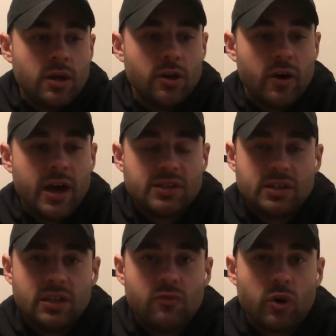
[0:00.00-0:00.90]
I had to
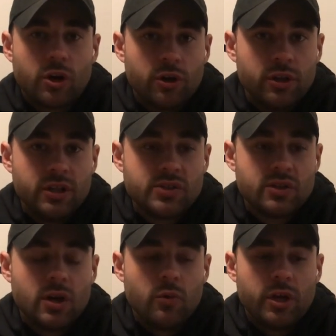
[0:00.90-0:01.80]
leave work early so
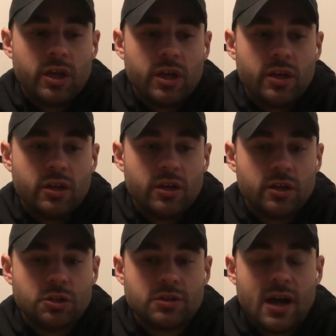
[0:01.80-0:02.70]
that I wouldn't get
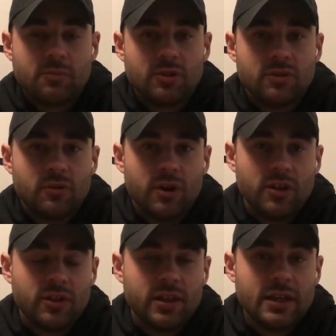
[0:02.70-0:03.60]
trapped or
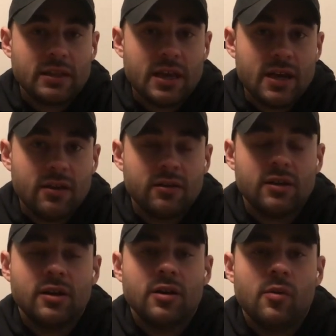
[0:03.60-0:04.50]
anything like that.
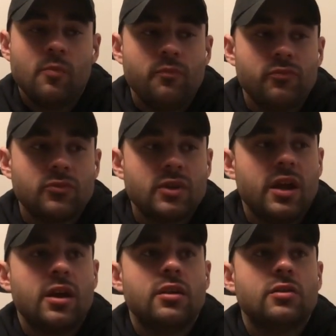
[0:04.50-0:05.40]

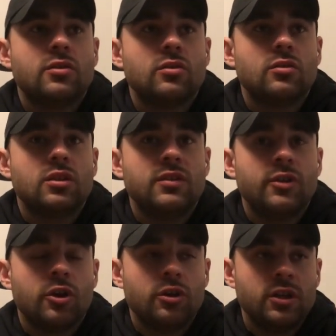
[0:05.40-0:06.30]
And leaving
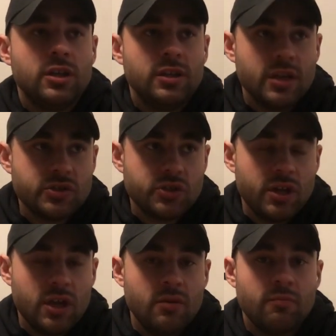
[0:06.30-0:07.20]
early
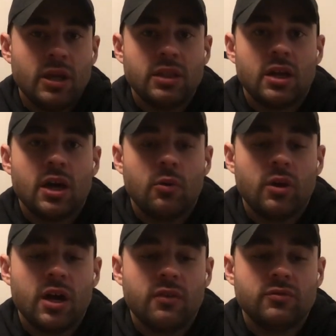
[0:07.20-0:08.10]
yesterday meant that I would
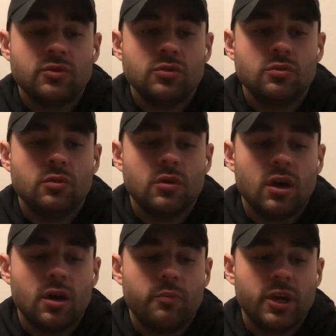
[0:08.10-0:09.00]
have to
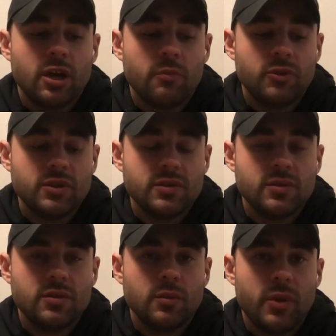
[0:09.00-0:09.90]
pick up
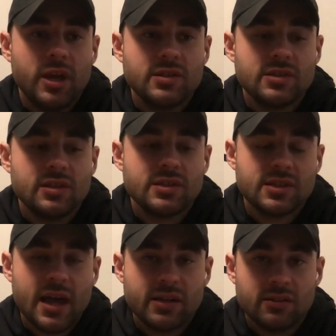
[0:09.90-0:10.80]
the pace and the
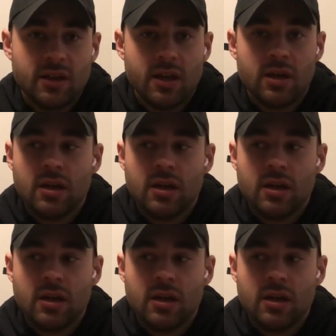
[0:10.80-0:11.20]
slack today